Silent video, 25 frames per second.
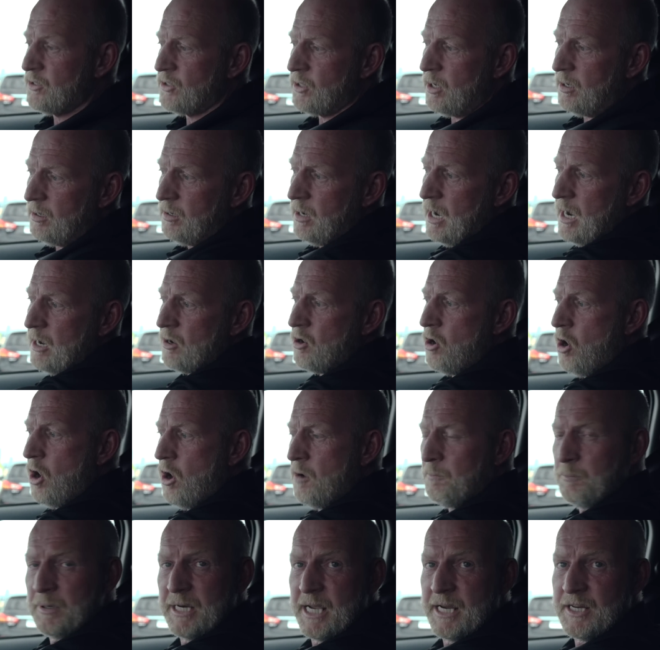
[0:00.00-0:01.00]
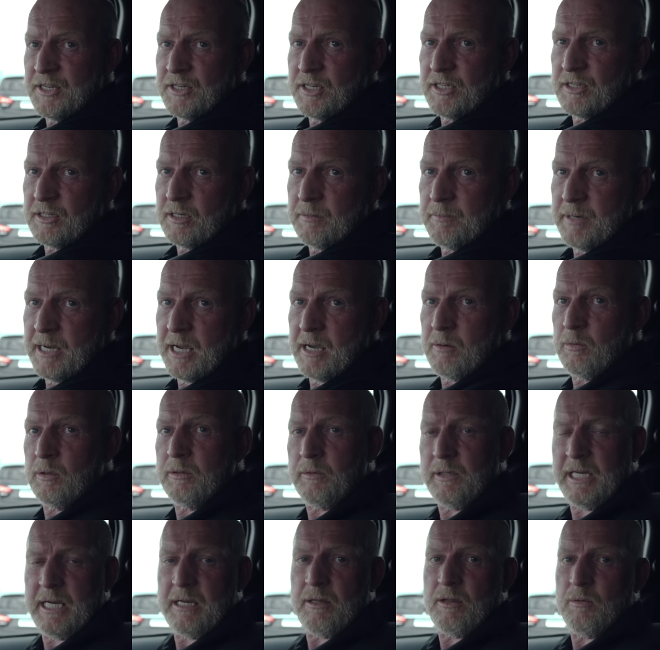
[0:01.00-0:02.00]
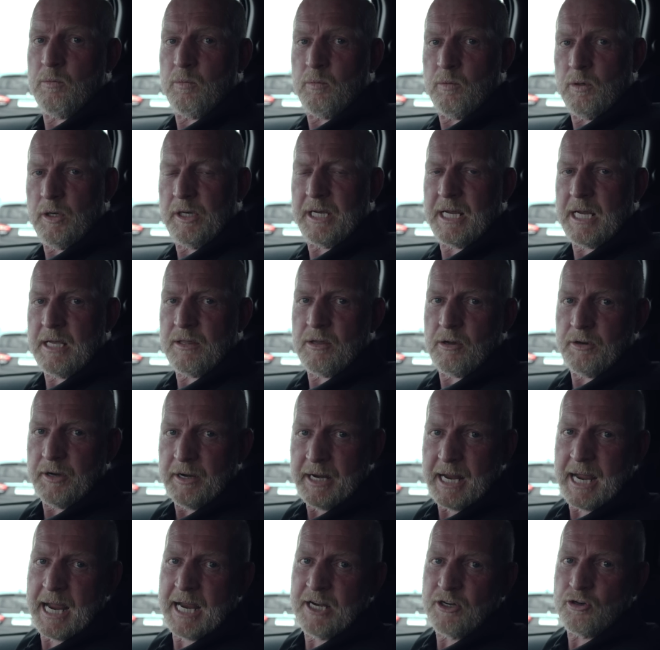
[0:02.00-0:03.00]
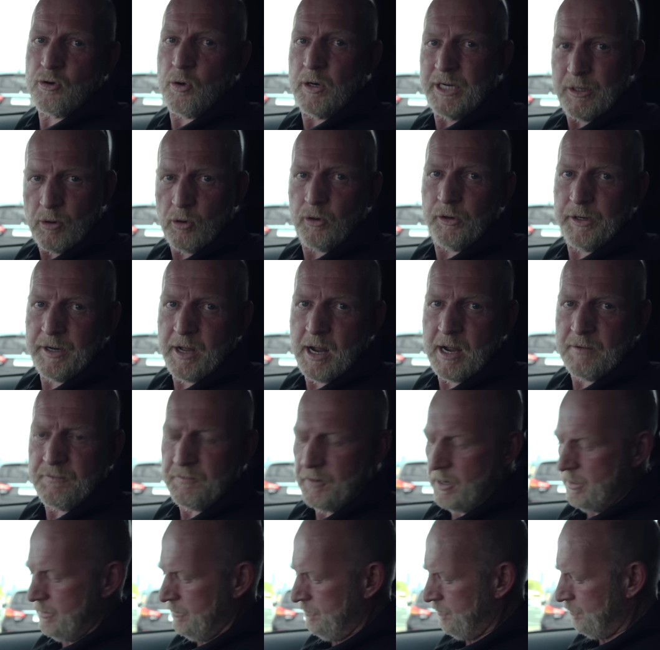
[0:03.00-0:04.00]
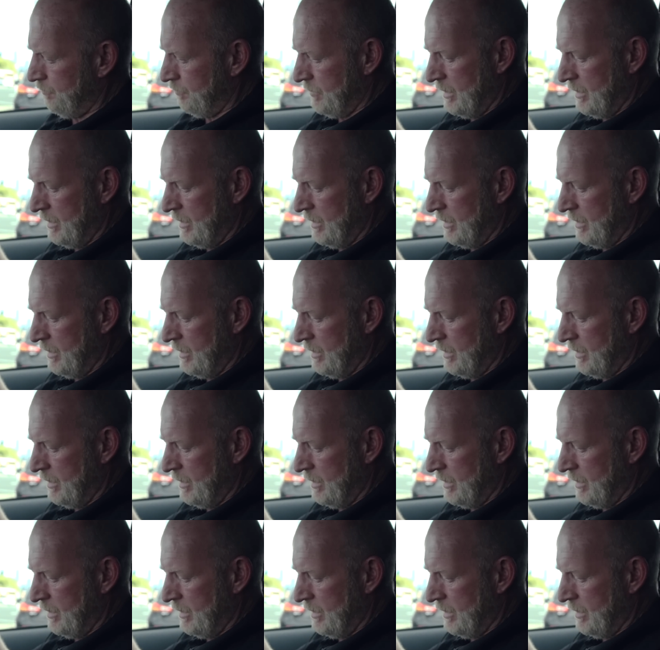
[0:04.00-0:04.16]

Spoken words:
so our CarPlay system here will work either on an Android or an iPhone.